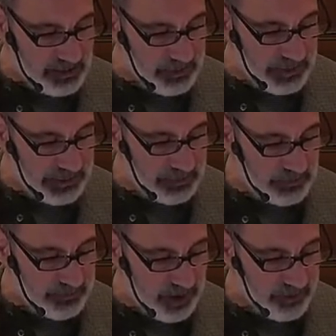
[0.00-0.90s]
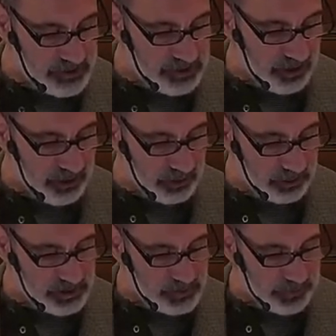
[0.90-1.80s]
them in the name of the Father, Son, and the
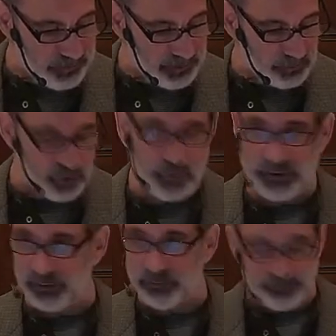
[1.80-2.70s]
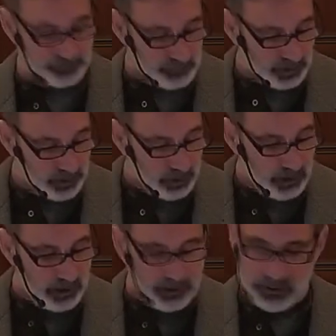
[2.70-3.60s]
Holy Spirit," which we do.
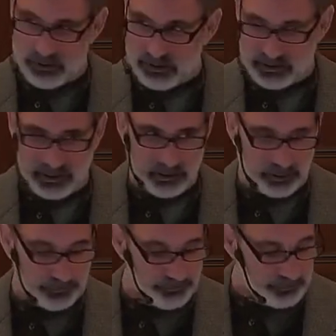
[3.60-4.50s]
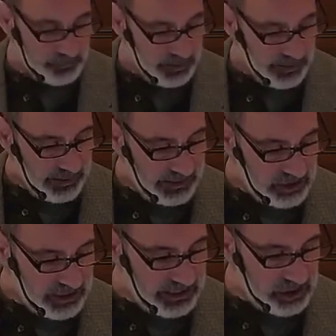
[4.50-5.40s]
Here's the kicker.
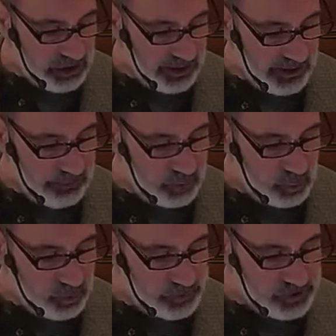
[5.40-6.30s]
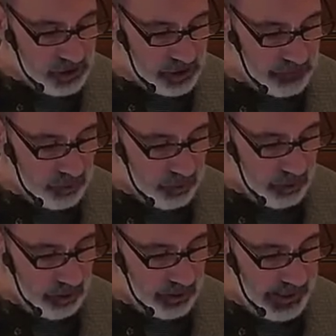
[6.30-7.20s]
"Teaching them to observe
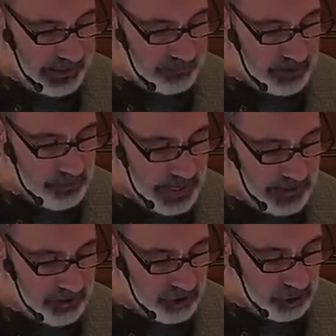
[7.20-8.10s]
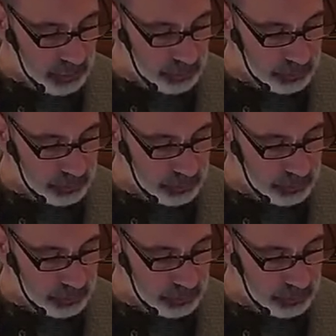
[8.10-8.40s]
all I have commanded you."